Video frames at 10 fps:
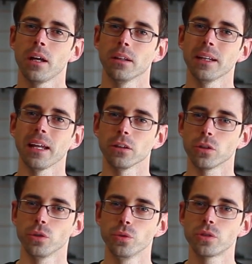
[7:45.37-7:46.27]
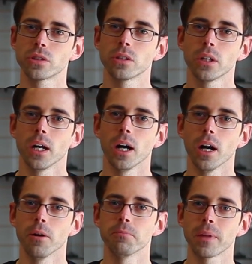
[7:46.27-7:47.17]
let loose
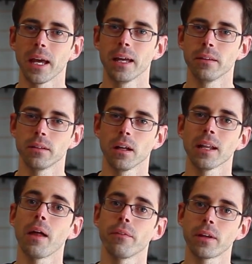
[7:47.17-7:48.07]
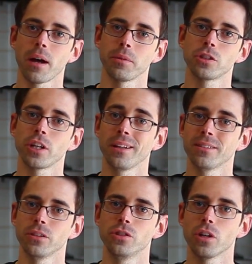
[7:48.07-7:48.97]
and allow the timing chain
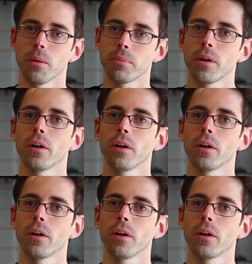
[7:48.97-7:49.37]
to jump,